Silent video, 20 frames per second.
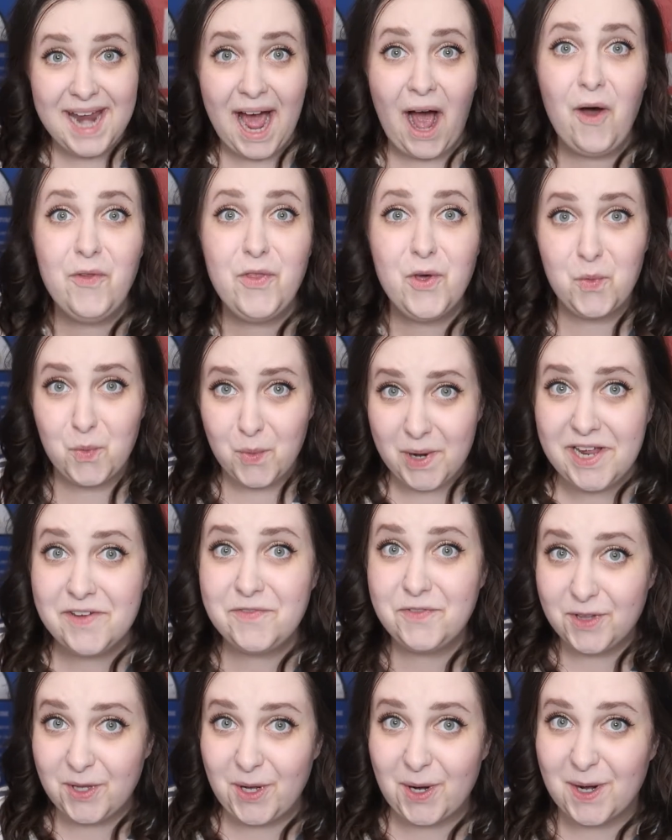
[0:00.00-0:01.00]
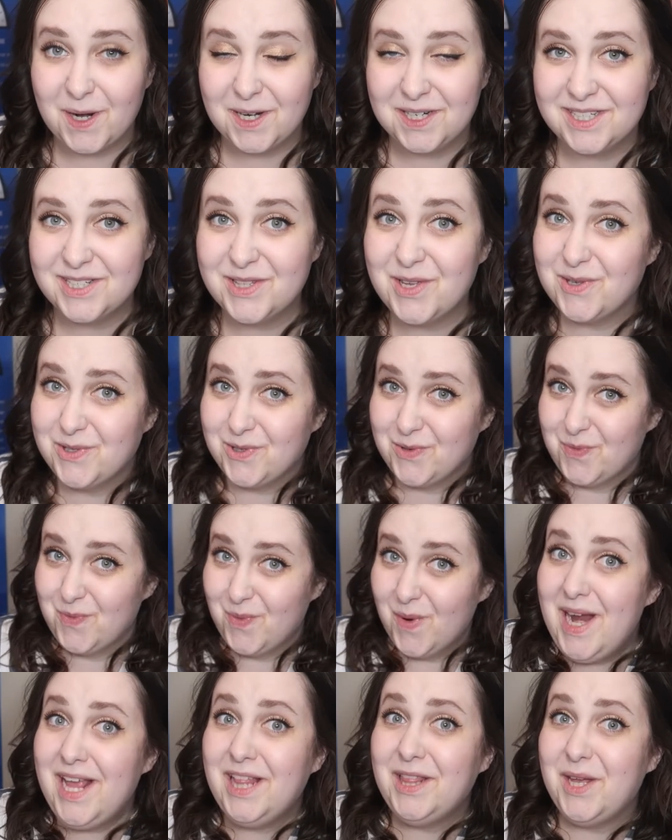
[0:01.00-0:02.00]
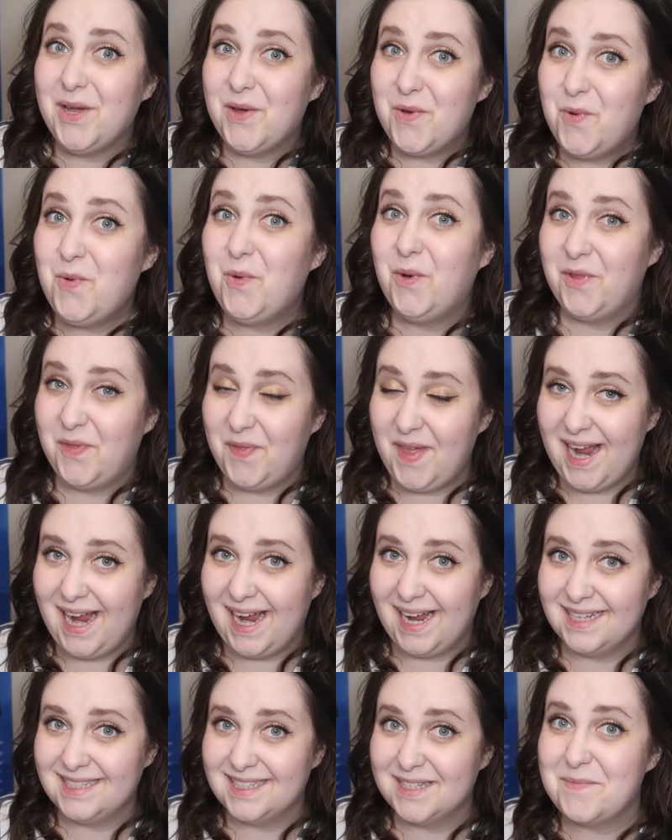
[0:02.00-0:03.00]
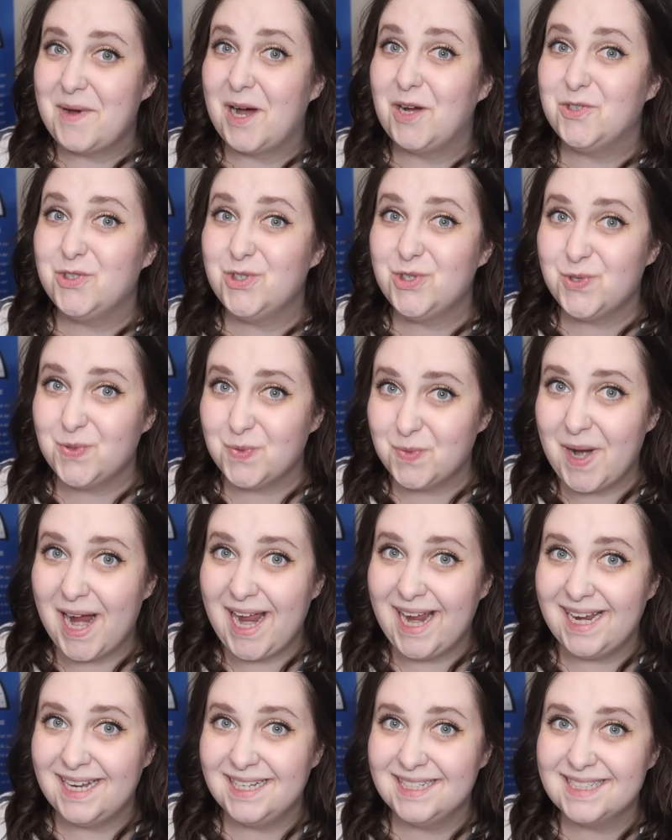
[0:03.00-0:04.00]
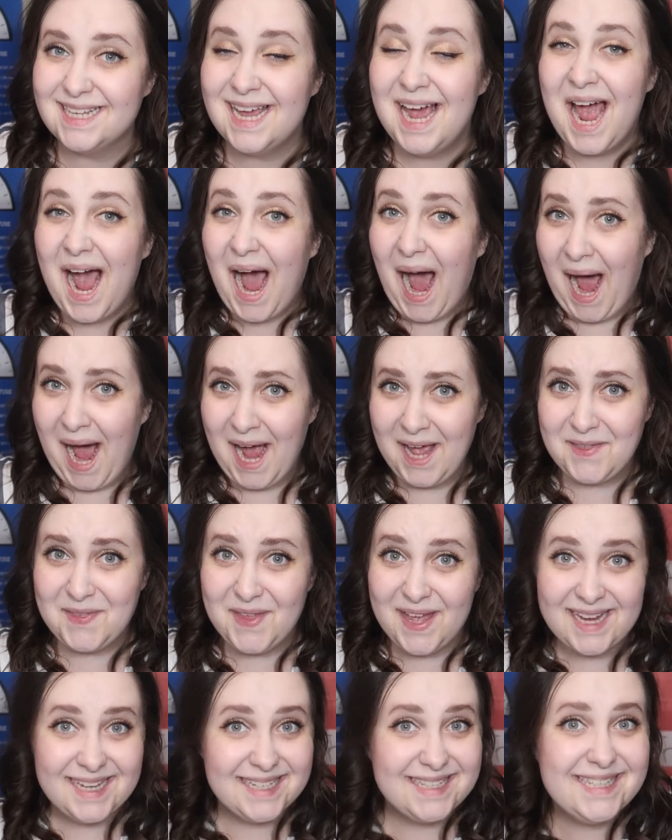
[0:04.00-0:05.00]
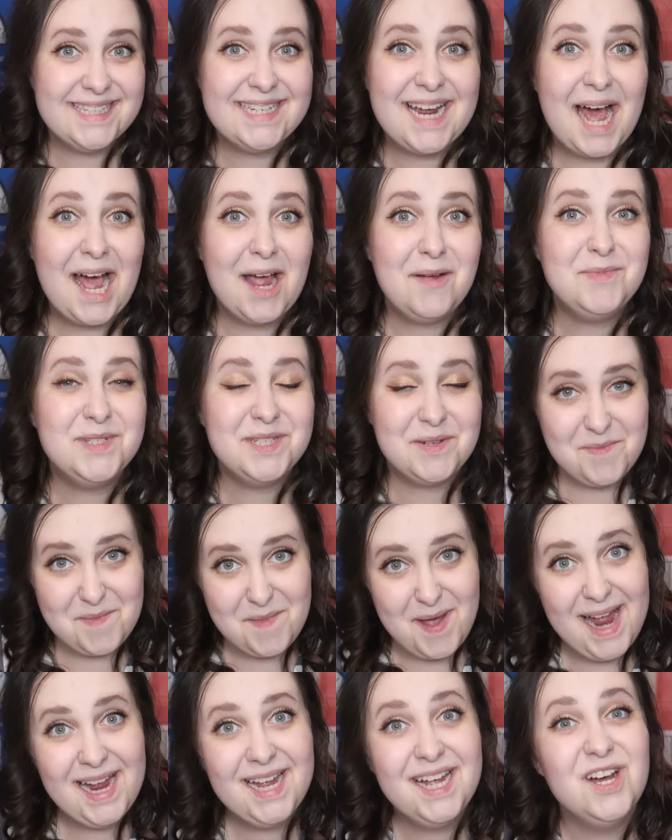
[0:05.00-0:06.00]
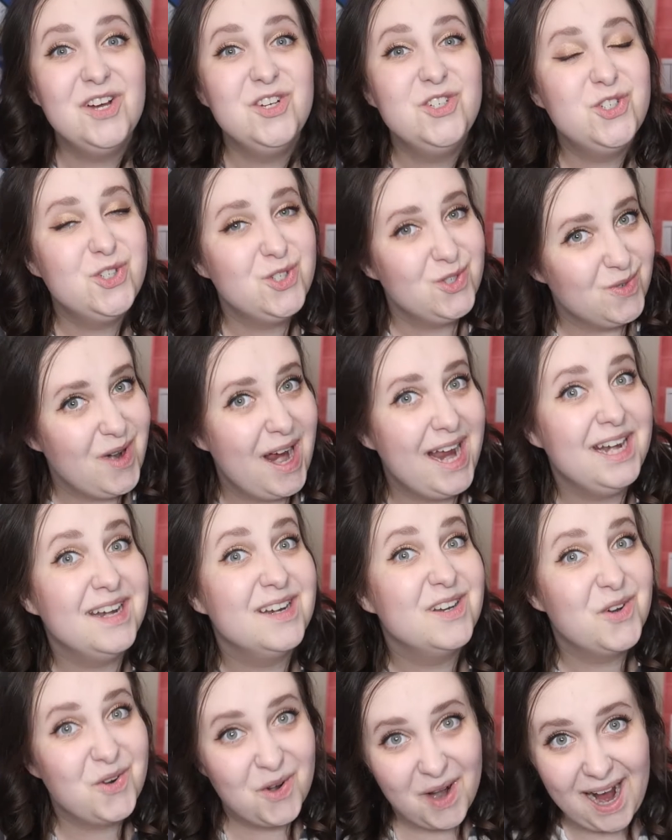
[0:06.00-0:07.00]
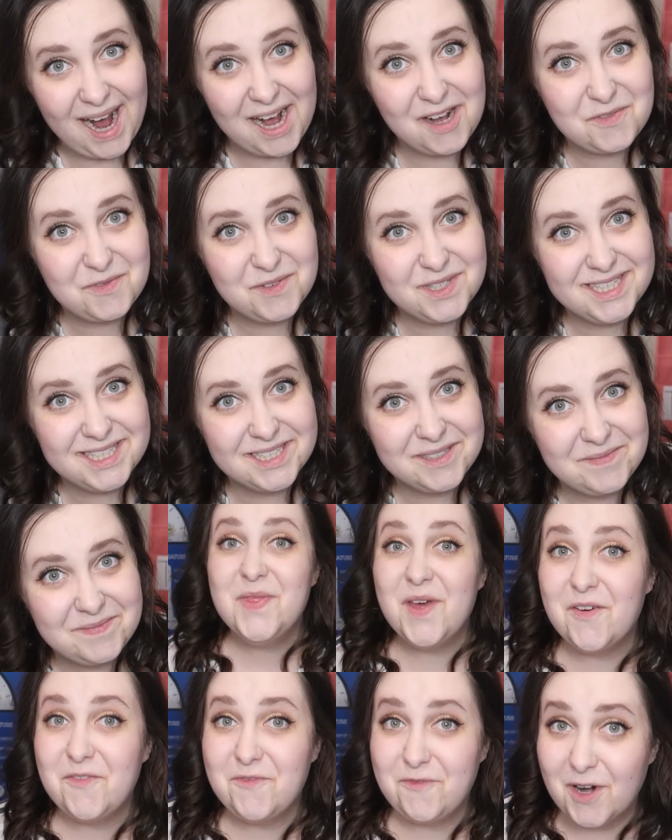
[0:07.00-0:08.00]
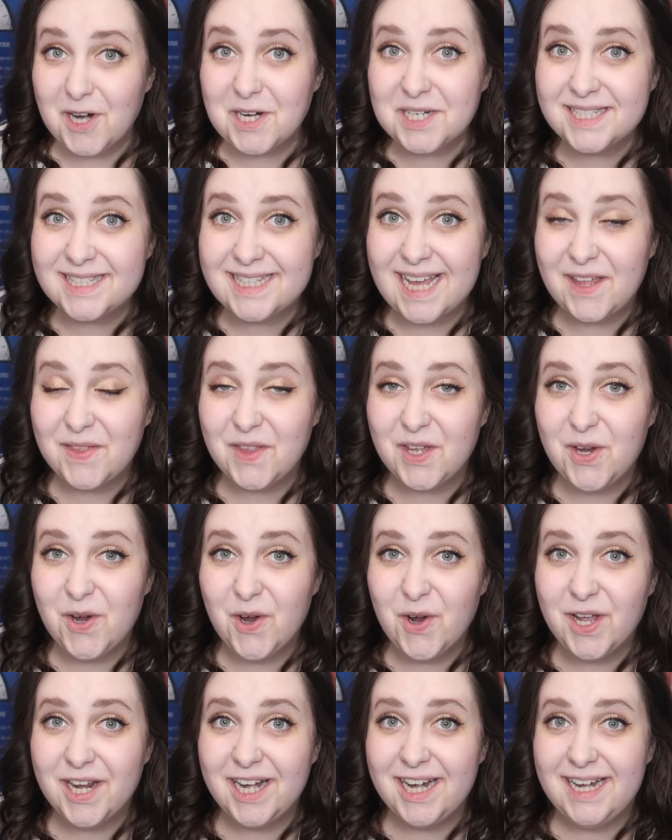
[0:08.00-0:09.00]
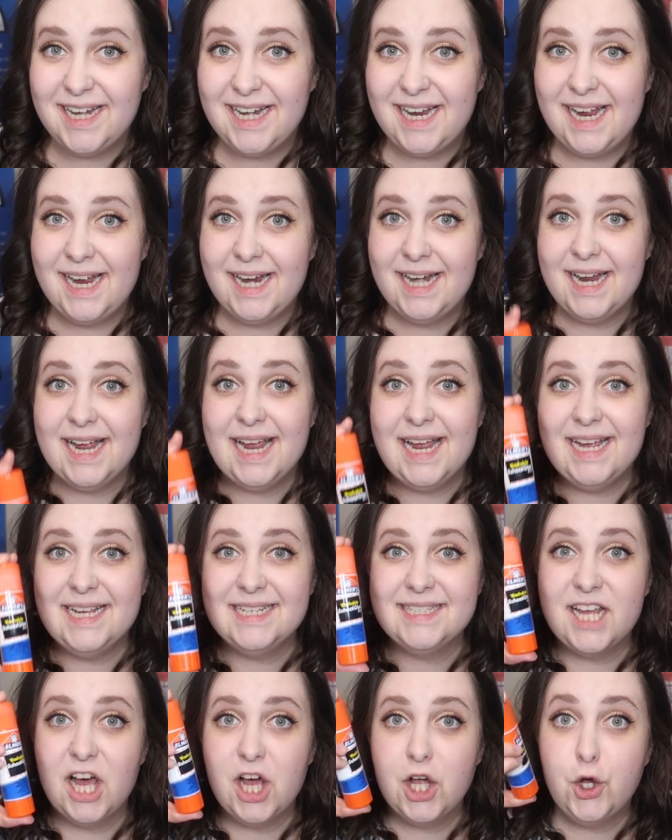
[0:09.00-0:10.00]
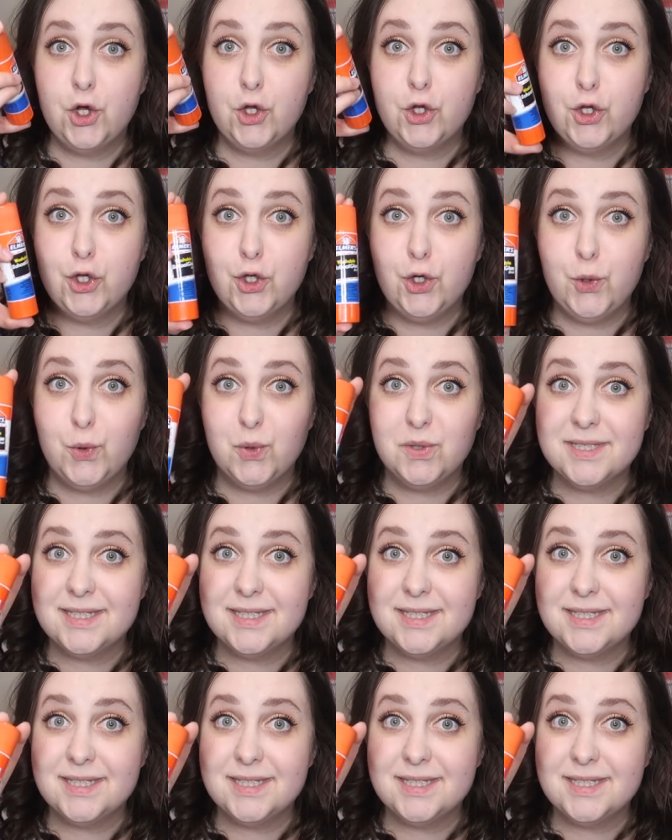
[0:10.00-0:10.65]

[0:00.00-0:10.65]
Now that we've learned those really cool things about trains, I think it's time to make a train craft. The first thing that you're gonna need is a glue